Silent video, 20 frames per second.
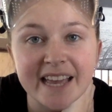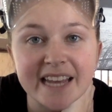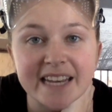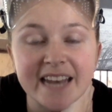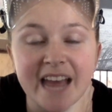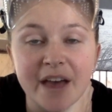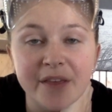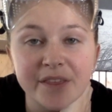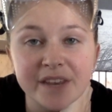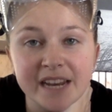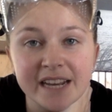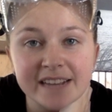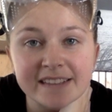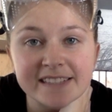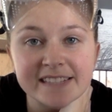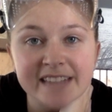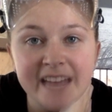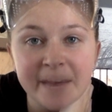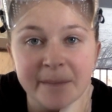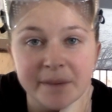Now the
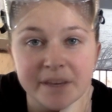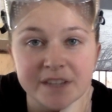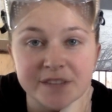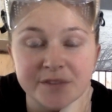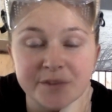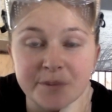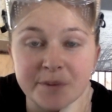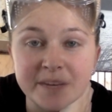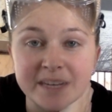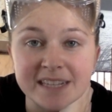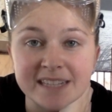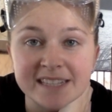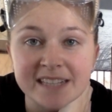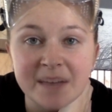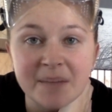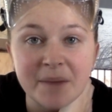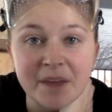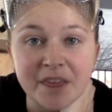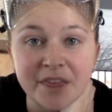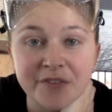next step is for me to
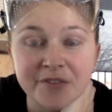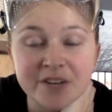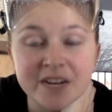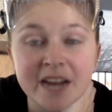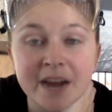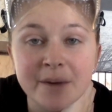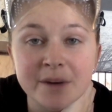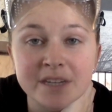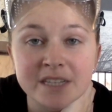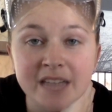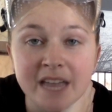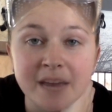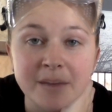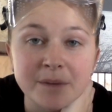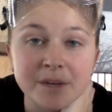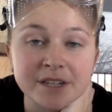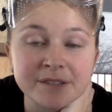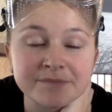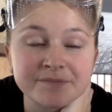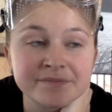set my 3-hour
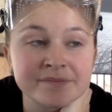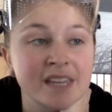timer.